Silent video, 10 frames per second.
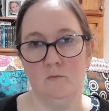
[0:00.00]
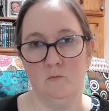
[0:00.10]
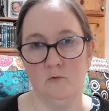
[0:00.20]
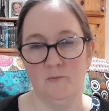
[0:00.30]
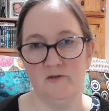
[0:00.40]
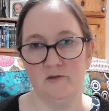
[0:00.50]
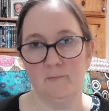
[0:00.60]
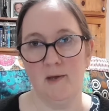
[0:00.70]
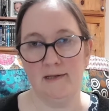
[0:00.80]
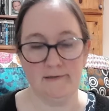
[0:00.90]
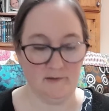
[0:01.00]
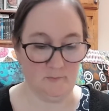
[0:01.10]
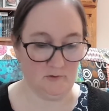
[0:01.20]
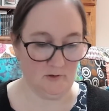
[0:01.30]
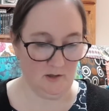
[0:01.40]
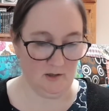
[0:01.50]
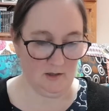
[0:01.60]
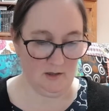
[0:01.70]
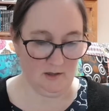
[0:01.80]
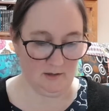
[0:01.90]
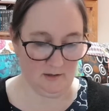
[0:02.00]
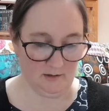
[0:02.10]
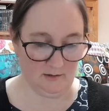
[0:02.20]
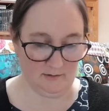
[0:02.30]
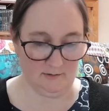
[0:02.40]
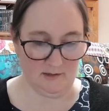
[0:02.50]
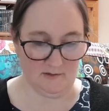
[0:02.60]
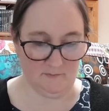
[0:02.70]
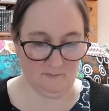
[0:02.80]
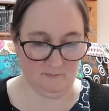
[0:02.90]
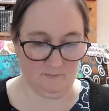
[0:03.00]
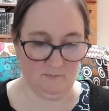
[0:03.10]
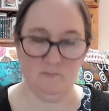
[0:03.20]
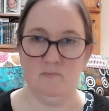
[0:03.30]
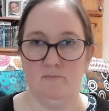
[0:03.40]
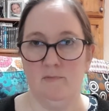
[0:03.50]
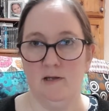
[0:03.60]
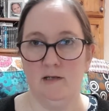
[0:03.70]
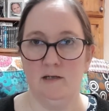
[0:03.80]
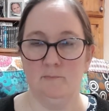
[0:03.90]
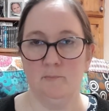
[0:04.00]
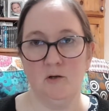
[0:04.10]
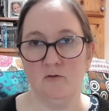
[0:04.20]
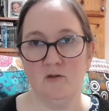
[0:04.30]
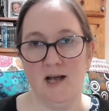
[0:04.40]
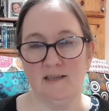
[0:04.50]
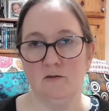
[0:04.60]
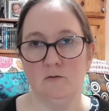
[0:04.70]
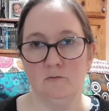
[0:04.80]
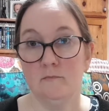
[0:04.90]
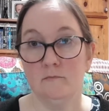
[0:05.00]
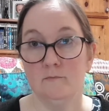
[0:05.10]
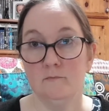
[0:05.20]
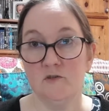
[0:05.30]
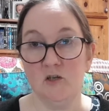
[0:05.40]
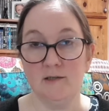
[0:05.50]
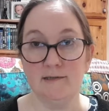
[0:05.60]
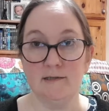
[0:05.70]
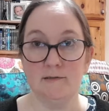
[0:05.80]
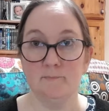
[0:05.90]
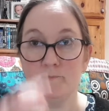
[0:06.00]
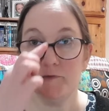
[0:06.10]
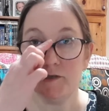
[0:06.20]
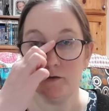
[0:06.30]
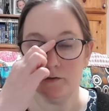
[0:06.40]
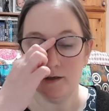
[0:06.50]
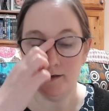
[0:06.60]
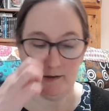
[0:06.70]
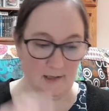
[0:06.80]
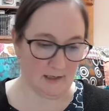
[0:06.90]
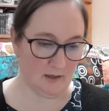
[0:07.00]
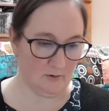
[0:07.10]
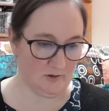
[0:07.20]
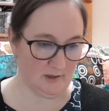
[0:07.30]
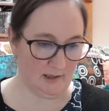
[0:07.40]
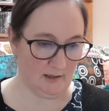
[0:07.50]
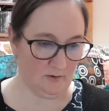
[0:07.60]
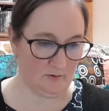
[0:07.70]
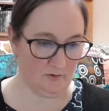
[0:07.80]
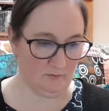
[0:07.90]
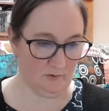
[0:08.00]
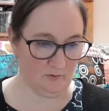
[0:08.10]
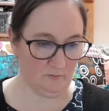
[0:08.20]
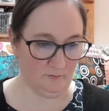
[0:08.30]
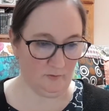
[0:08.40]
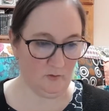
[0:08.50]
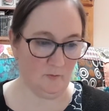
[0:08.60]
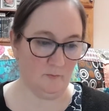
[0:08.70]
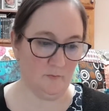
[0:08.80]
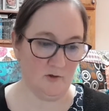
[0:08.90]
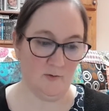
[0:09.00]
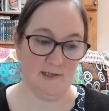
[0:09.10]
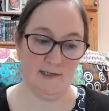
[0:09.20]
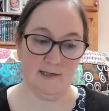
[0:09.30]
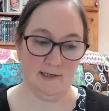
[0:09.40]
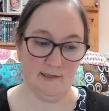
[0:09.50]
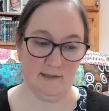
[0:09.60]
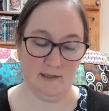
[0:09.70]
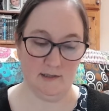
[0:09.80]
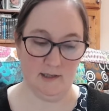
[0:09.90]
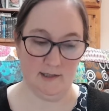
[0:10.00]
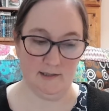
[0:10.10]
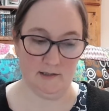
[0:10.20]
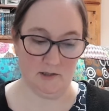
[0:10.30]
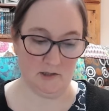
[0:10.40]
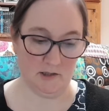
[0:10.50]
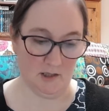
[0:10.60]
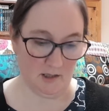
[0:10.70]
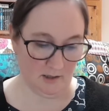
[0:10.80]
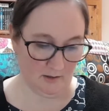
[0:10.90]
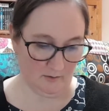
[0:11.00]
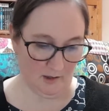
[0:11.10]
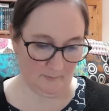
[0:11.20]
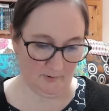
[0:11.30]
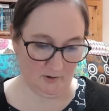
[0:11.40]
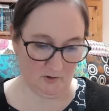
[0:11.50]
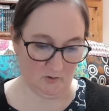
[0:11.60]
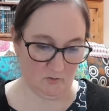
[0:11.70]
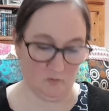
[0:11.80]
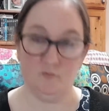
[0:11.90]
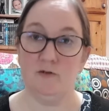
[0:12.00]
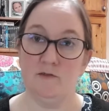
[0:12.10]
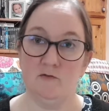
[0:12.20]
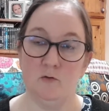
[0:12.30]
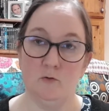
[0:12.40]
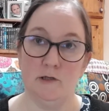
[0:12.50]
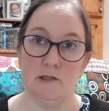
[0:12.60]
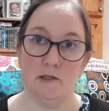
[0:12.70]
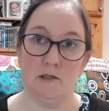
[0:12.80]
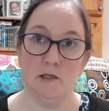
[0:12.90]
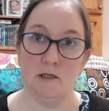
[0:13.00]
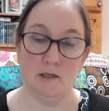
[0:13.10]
women's and men's, but it's both adult sizes. So it goes through from 26 inch up to 54 inch,